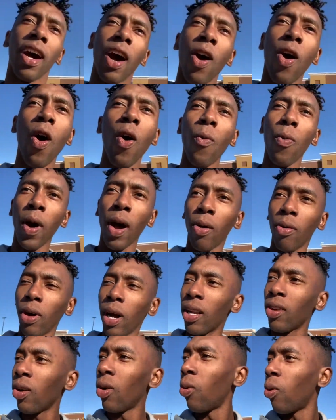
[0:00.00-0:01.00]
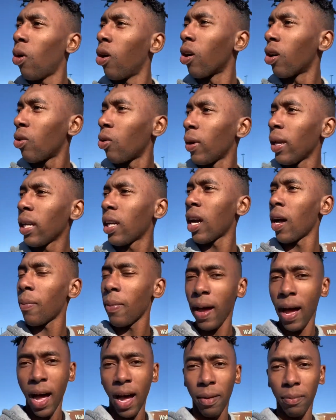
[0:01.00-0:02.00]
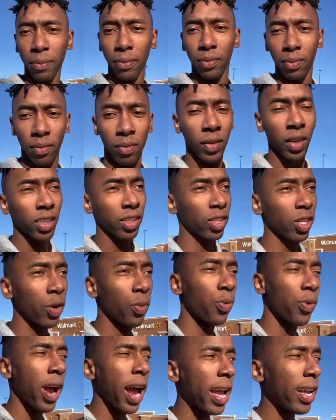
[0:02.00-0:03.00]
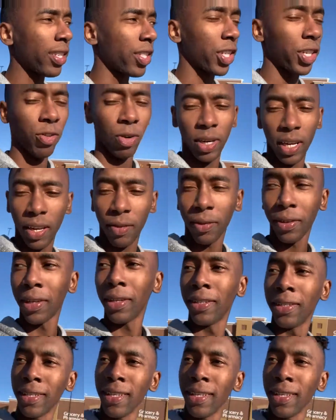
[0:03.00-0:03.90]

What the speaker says: I hope I don't wake up surprised or whatever.